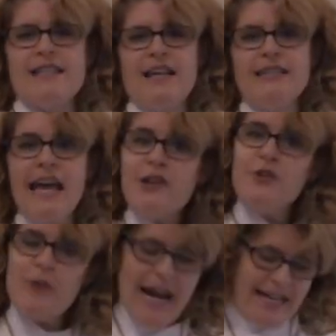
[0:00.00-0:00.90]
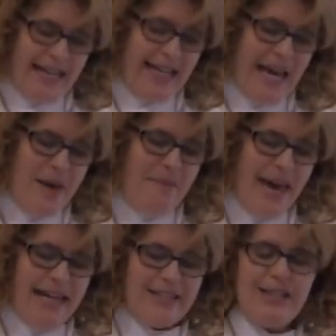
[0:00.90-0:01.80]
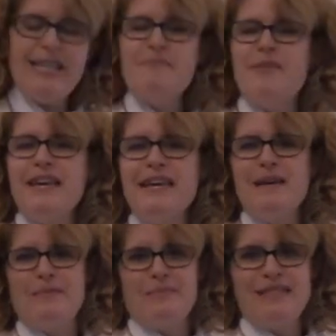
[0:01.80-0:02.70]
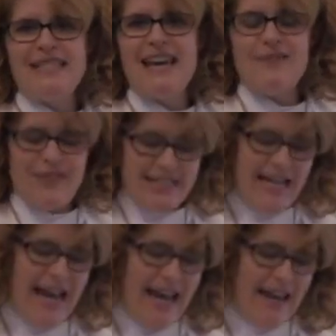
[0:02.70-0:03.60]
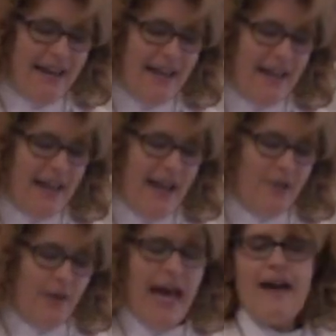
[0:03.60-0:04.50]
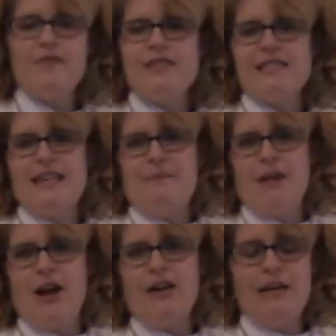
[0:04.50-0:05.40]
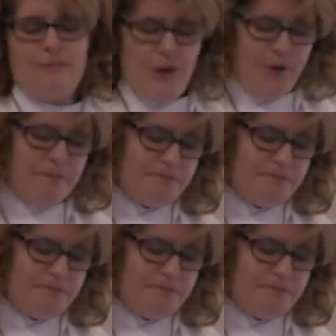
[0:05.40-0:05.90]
a letter-writing campaign to keep the hymn saved the day, and we have this hymn in our hymnal.